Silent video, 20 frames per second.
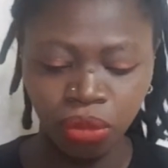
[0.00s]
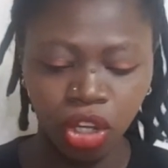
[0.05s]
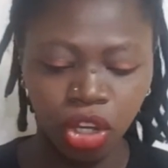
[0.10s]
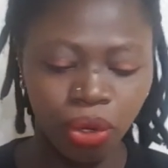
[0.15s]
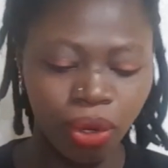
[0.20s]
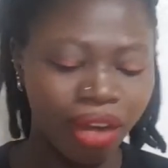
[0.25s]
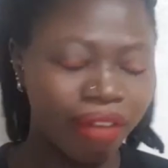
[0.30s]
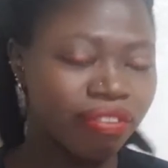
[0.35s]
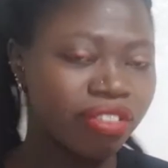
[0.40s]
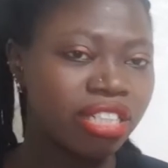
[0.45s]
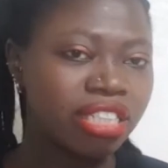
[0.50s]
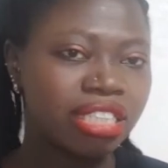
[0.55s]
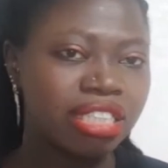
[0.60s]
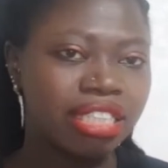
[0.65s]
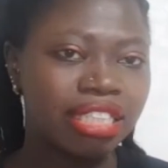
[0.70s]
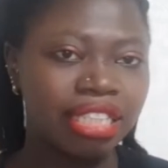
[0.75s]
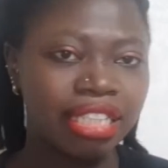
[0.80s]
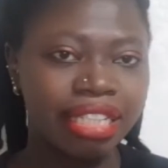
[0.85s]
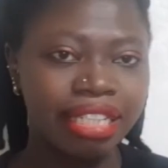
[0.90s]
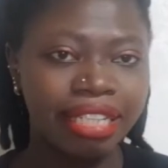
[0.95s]
You have the
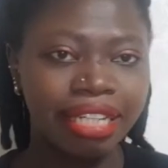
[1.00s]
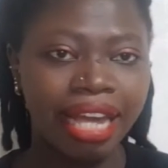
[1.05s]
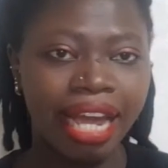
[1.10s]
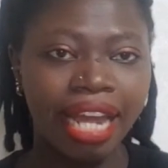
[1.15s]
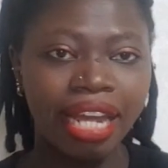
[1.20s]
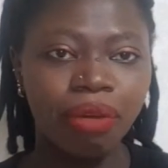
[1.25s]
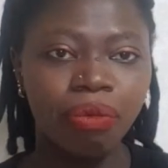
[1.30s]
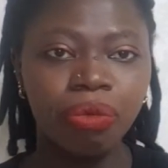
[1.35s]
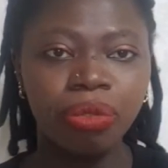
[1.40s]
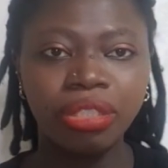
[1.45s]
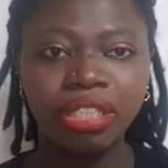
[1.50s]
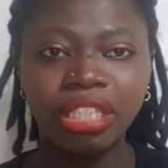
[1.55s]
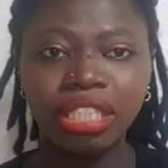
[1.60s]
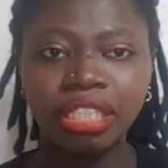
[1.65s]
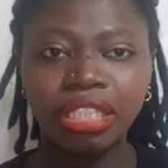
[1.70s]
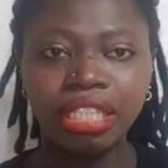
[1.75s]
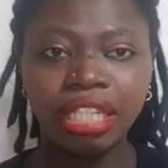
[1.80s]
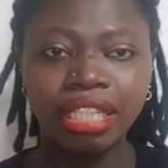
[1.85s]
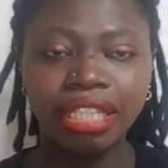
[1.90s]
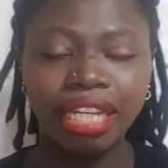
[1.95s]
D9, which
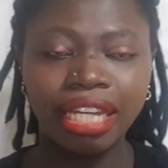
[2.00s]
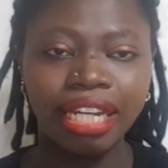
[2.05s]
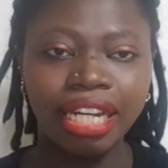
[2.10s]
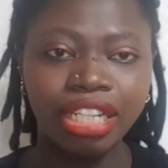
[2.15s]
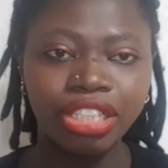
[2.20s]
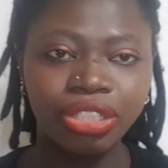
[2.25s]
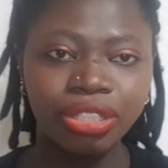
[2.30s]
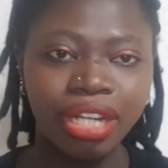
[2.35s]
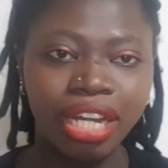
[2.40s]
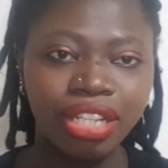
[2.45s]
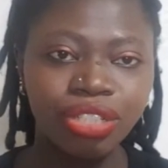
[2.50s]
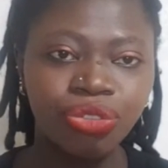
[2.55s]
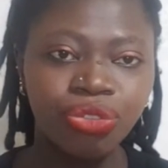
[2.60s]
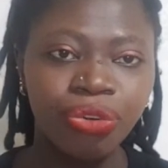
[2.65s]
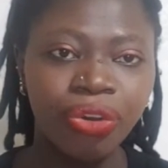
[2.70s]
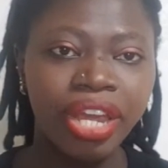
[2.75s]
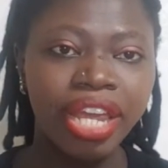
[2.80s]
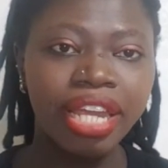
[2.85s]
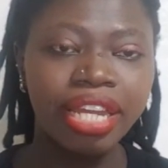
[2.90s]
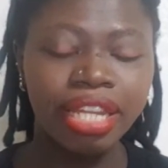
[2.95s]
is international
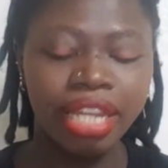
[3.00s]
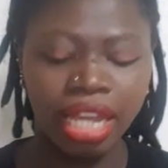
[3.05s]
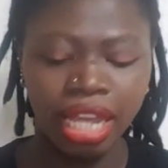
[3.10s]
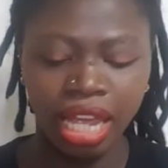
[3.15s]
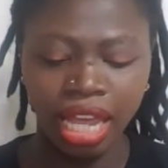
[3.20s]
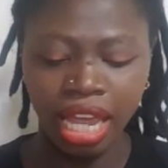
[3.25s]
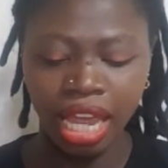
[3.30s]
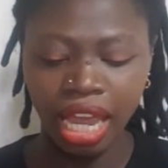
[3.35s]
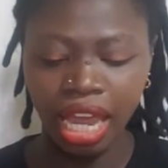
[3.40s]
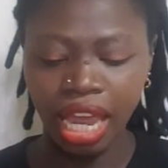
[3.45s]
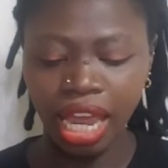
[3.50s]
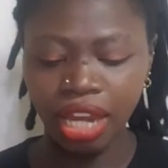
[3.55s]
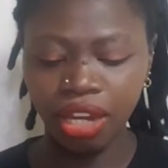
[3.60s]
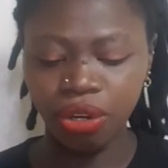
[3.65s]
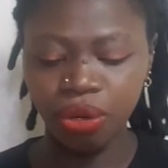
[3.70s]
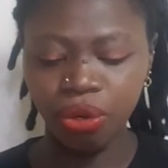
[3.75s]
trade, and